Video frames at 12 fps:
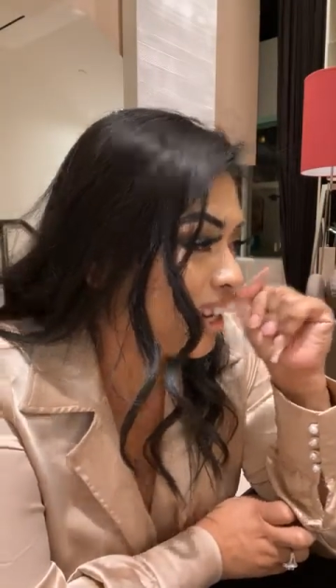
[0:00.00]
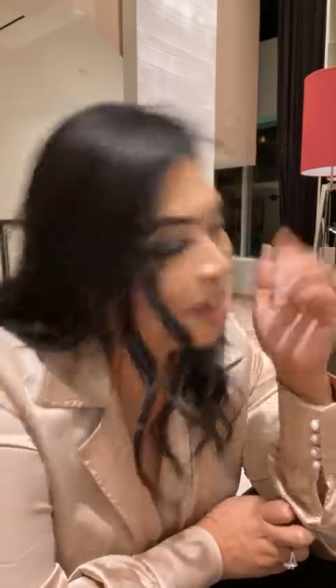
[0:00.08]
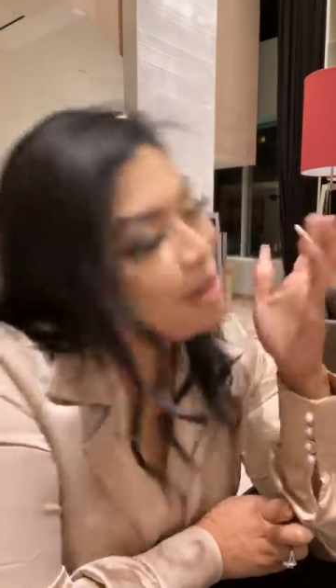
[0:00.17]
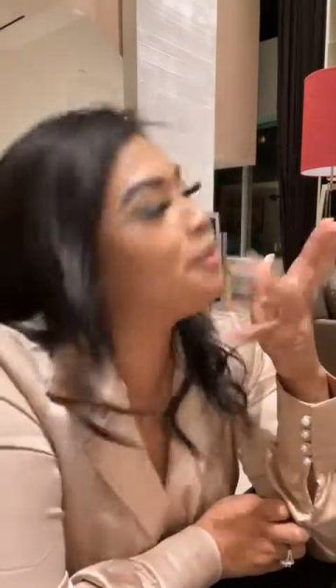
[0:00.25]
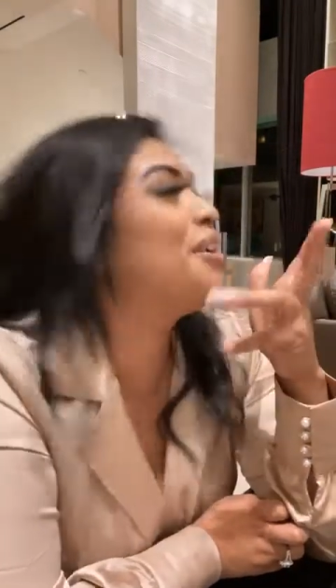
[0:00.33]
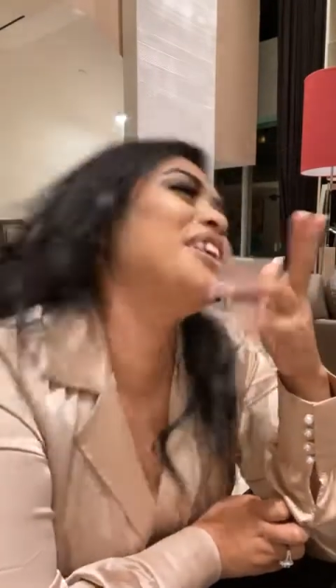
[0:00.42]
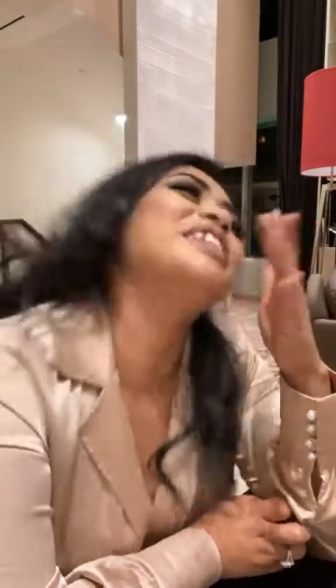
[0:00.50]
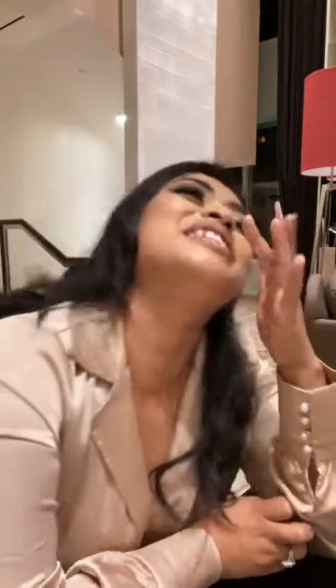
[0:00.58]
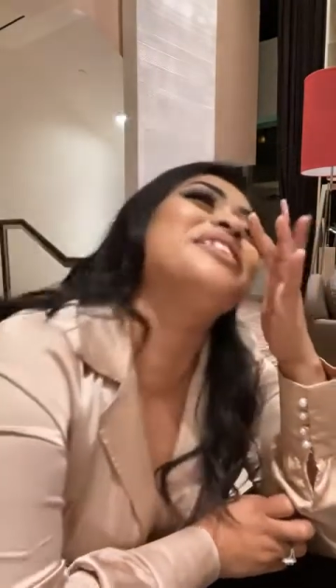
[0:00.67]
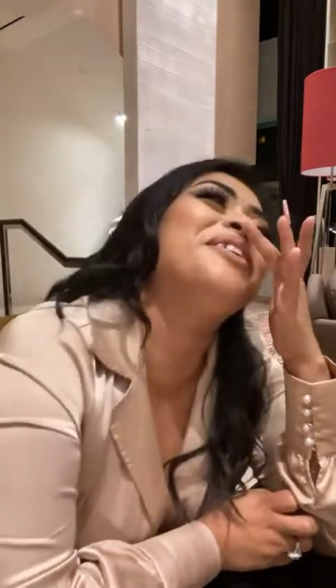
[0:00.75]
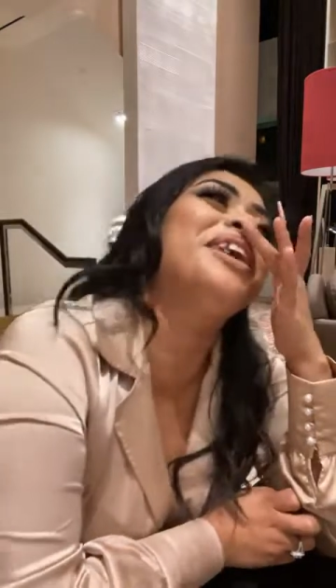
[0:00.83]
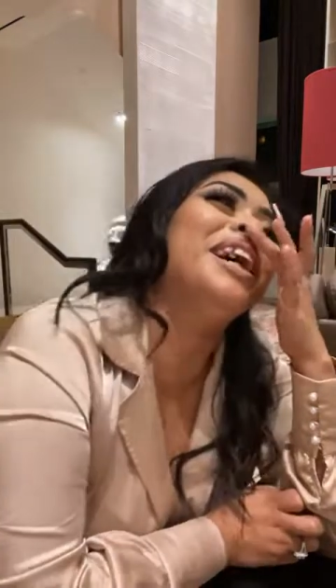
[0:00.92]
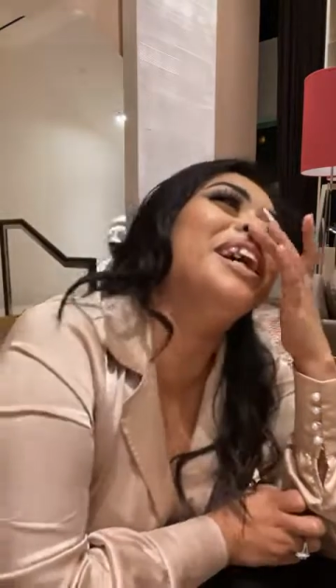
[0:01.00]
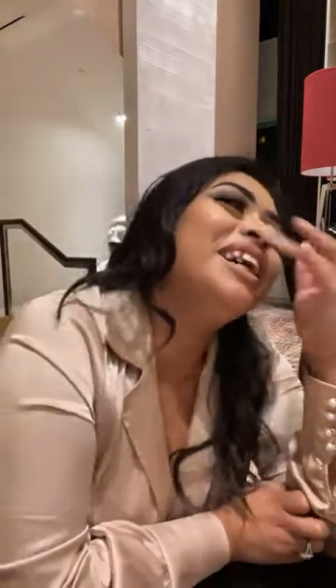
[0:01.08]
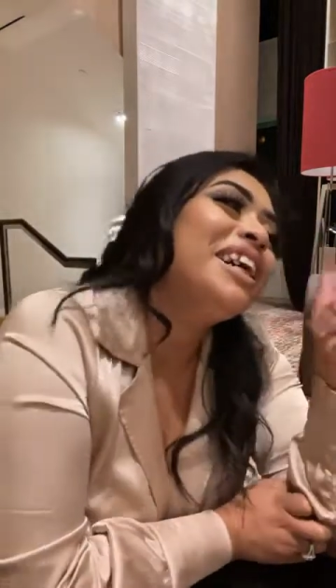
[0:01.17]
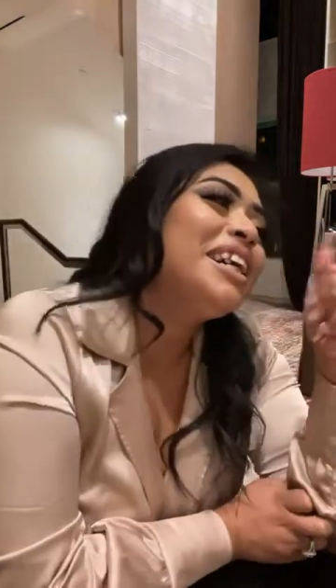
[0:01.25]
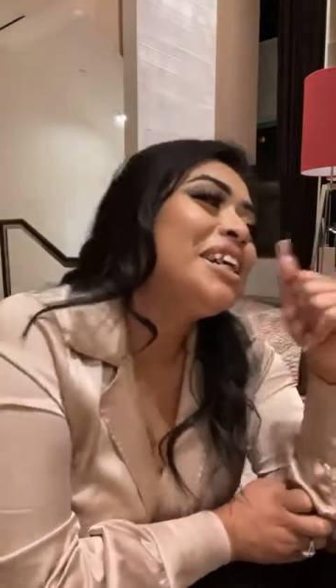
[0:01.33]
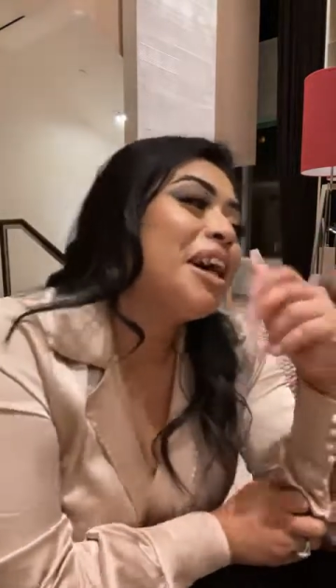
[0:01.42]
I want to do it.
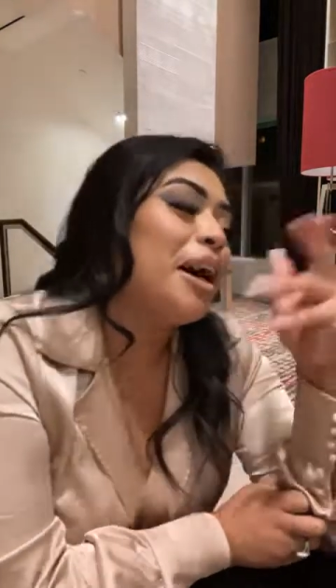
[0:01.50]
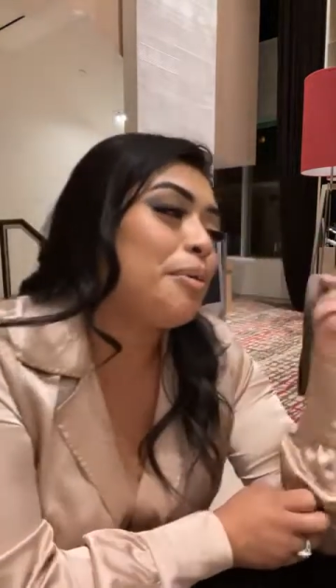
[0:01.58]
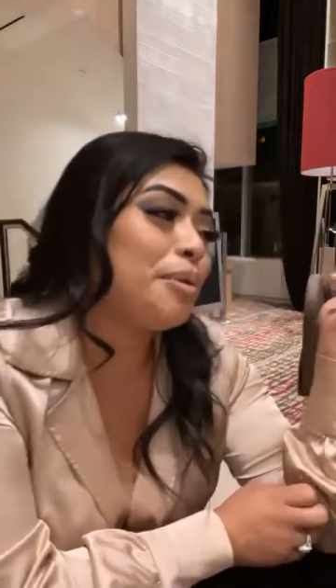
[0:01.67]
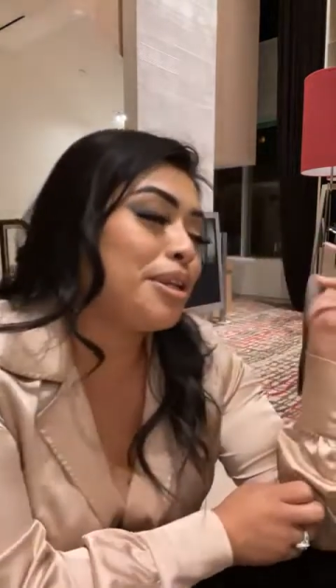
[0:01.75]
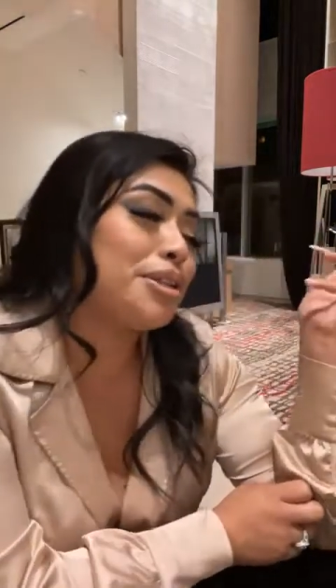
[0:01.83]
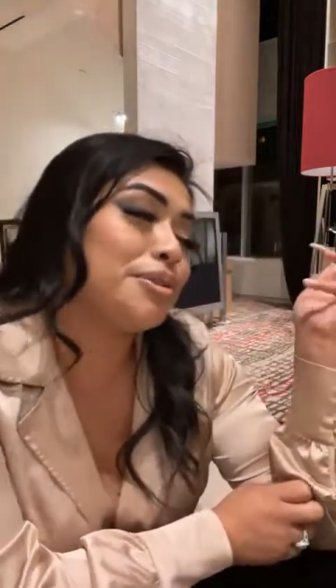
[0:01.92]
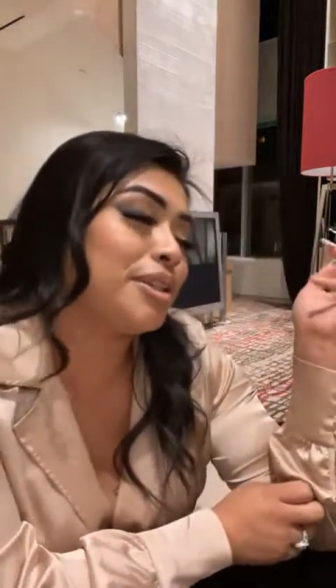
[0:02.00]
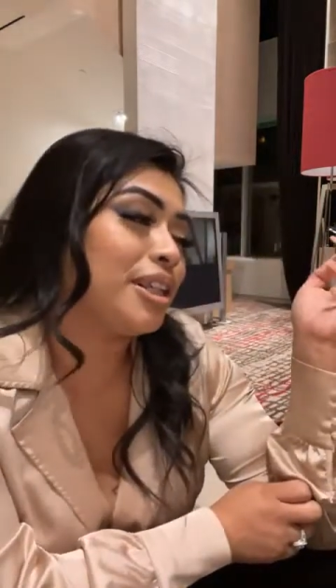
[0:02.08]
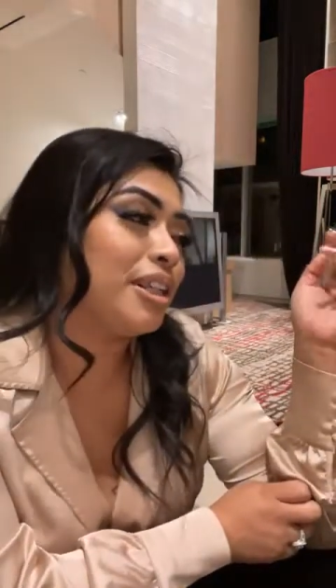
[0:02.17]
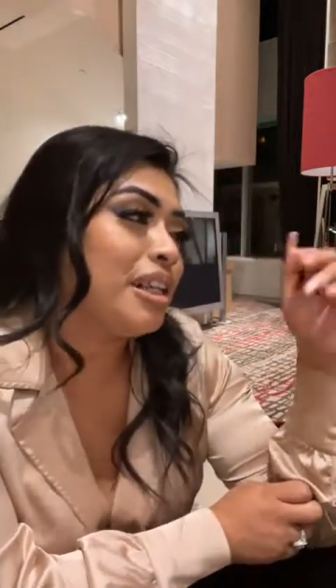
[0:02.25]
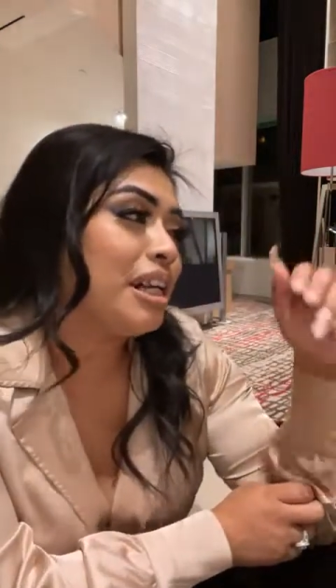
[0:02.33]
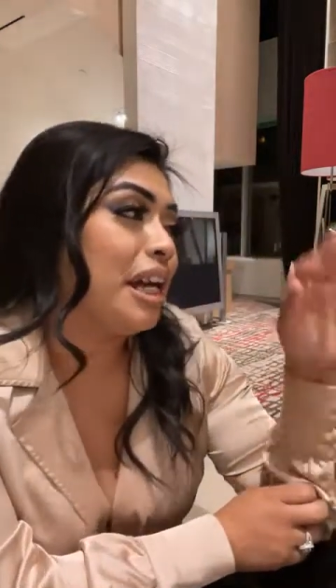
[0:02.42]
I'm gonna do it.